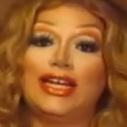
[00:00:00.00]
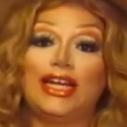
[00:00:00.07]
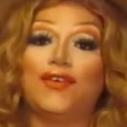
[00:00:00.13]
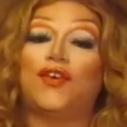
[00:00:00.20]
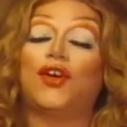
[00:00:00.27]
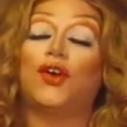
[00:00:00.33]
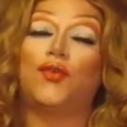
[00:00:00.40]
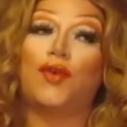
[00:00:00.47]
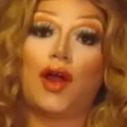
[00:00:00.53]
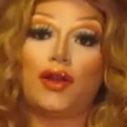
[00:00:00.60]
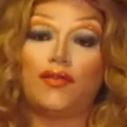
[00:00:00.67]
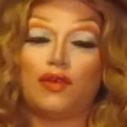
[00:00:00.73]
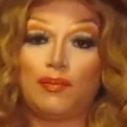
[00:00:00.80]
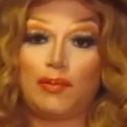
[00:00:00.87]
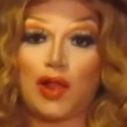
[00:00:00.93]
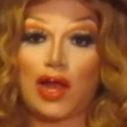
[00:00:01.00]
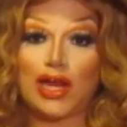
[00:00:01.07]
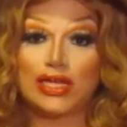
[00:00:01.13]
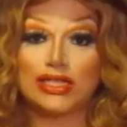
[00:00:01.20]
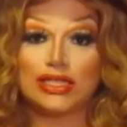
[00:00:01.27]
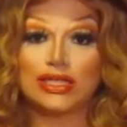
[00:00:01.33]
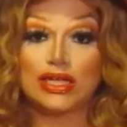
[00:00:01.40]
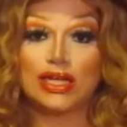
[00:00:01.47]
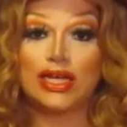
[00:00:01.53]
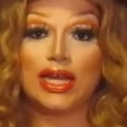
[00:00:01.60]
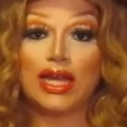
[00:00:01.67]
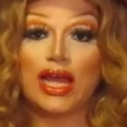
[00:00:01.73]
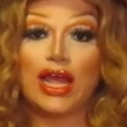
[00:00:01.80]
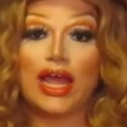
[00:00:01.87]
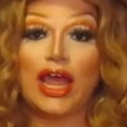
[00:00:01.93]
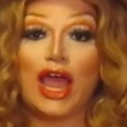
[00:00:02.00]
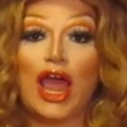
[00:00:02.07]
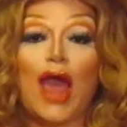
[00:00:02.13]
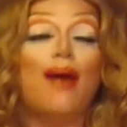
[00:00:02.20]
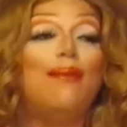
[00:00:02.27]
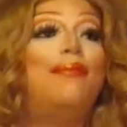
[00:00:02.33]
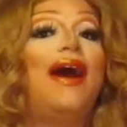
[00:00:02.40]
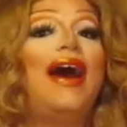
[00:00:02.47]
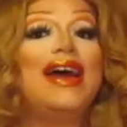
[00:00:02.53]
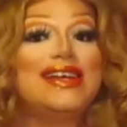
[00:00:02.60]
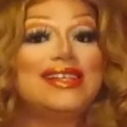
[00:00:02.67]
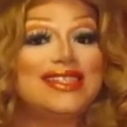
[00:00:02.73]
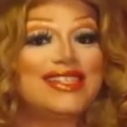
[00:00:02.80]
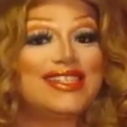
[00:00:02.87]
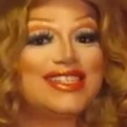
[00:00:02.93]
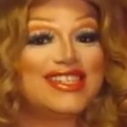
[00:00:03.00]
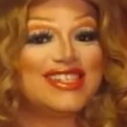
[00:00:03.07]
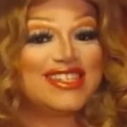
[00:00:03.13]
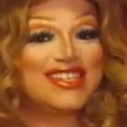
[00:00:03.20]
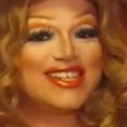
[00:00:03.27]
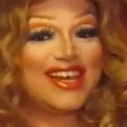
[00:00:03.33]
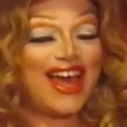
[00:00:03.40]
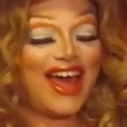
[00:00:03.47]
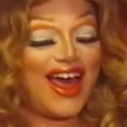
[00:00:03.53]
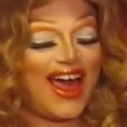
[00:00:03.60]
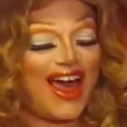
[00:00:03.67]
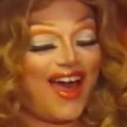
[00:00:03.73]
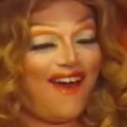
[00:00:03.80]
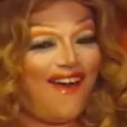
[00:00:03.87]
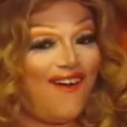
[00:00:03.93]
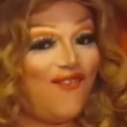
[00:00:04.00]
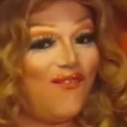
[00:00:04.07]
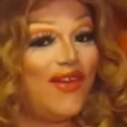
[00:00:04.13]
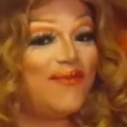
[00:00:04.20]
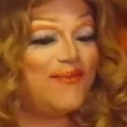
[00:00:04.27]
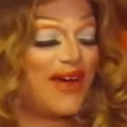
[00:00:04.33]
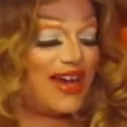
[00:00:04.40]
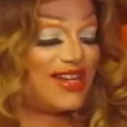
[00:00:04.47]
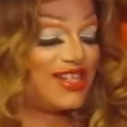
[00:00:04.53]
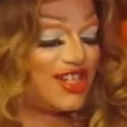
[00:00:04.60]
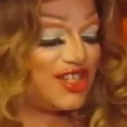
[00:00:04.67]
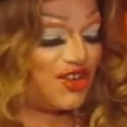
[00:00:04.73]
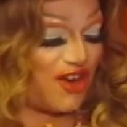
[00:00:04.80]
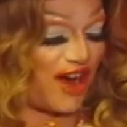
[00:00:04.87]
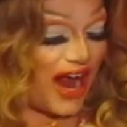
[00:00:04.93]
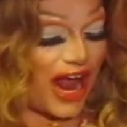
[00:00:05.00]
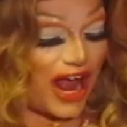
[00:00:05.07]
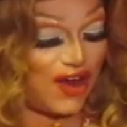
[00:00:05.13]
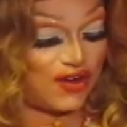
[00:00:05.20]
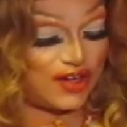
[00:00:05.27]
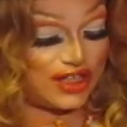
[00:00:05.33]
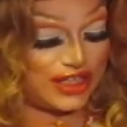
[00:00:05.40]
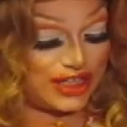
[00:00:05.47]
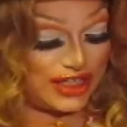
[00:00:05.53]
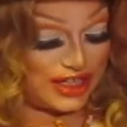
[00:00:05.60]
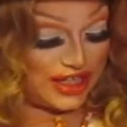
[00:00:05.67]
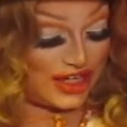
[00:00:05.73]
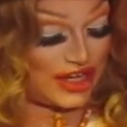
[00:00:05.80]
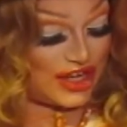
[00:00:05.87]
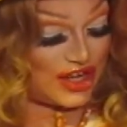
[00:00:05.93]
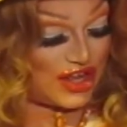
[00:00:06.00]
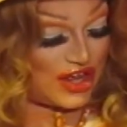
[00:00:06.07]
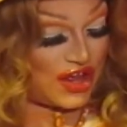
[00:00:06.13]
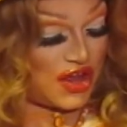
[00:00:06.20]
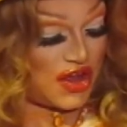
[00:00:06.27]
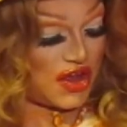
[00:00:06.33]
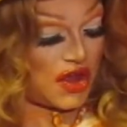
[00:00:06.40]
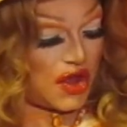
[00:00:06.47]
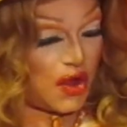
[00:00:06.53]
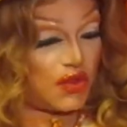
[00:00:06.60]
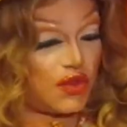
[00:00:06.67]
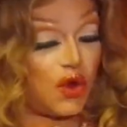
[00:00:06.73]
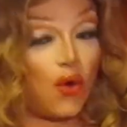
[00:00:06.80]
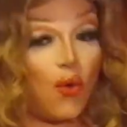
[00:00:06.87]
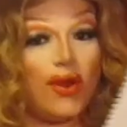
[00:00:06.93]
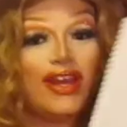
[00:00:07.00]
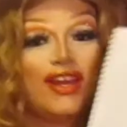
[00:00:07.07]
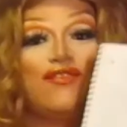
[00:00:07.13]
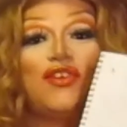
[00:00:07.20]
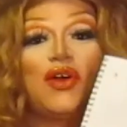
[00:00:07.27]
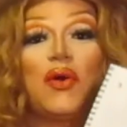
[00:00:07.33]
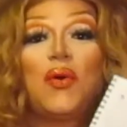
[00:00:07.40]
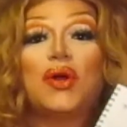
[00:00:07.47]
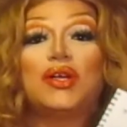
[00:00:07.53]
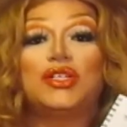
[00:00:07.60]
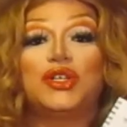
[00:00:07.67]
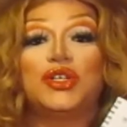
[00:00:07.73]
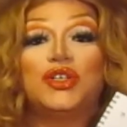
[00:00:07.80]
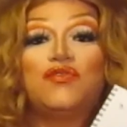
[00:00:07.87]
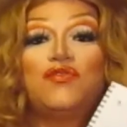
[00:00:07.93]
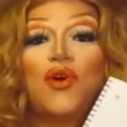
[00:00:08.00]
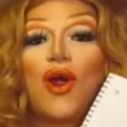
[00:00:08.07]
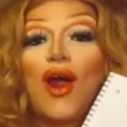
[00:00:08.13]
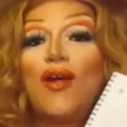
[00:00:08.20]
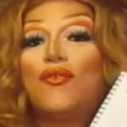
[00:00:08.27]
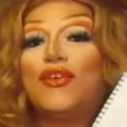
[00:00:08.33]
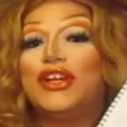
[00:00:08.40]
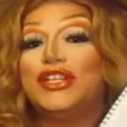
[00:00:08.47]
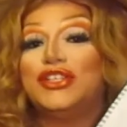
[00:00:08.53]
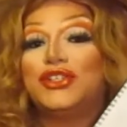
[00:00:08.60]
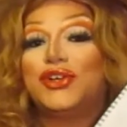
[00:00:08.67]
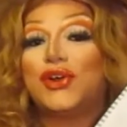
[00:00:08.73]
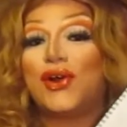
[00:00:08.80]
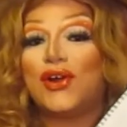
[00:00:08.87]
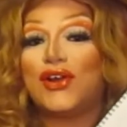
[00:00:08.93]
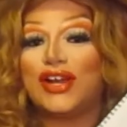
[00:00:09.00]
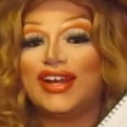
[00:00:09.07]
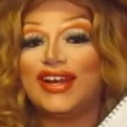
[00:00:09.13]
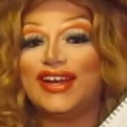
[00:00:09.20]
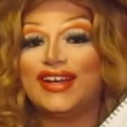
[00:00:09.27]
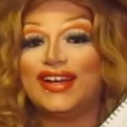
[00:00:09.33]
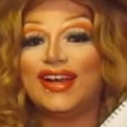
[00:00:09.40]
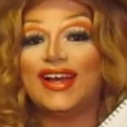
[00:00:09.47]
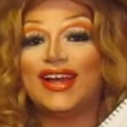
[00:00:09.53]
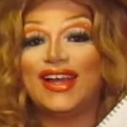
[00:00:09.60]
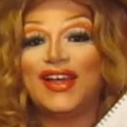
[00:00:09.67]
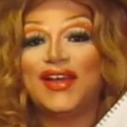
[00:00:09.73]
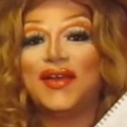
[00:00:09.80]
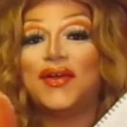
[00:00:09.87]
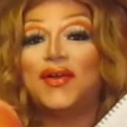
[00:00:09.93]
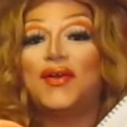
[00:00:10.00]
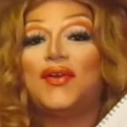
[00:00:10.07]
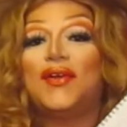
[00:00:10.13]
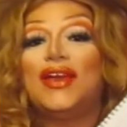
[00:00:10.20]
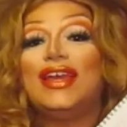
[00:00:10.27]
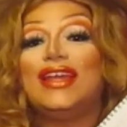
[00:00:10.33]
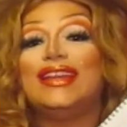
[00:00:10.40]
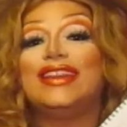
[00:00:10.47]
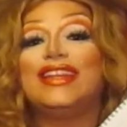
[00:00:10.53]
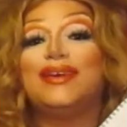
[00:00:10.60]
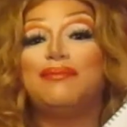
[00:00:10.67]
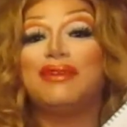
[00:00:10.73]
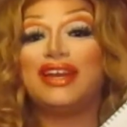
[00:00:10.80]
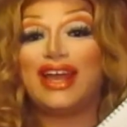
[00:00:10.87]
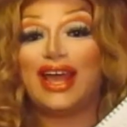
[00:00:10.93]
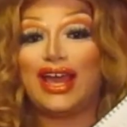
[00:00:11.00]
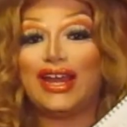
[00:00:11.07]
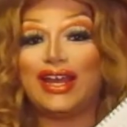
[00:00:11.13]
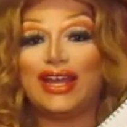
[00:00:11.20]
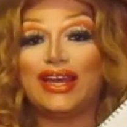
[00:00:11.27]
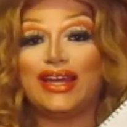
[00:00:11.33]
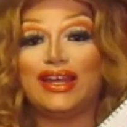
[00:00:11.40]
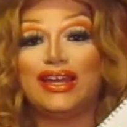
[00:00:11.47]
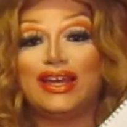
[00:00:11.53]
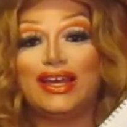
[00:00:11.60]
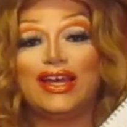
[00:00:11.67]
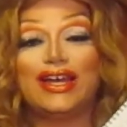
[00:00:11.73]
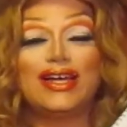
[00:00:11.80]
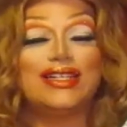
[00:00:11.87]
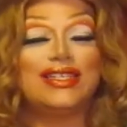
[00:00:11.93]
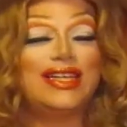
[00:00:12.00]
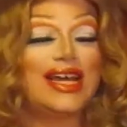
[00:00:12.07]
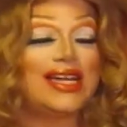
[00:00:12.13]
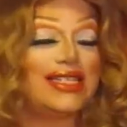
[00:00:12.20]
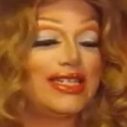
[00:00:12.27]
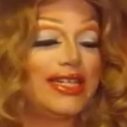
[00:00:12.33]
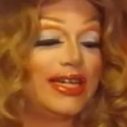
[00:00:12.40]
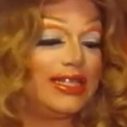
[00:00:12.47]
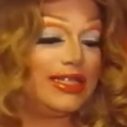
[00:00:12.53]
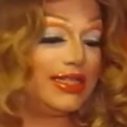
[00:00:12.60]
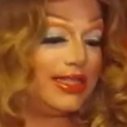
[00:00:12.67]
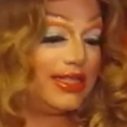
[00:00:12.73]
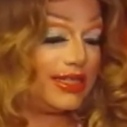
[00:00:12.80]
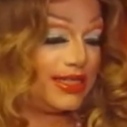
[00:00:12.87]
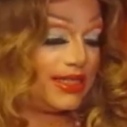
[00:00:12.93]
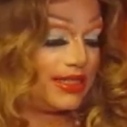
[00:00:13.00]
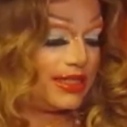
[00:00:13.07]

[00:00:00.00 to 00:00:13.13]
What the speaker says: Give her a round of applause. But we must have the queen of the orchard for our returning eliminated contestants.